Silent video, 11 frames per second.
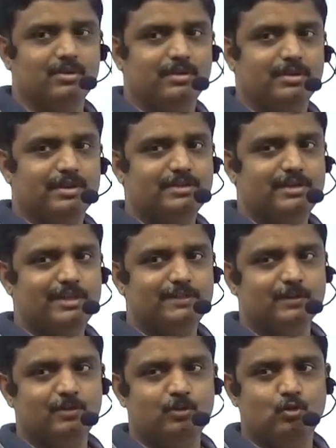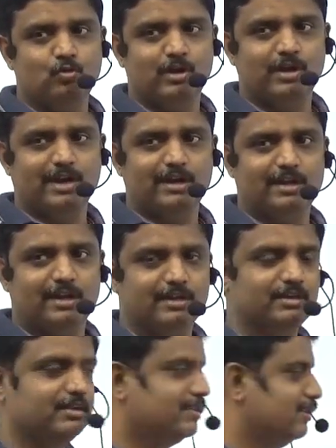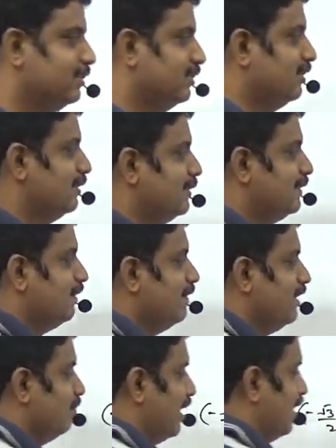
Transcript: Next is 210. 7 pi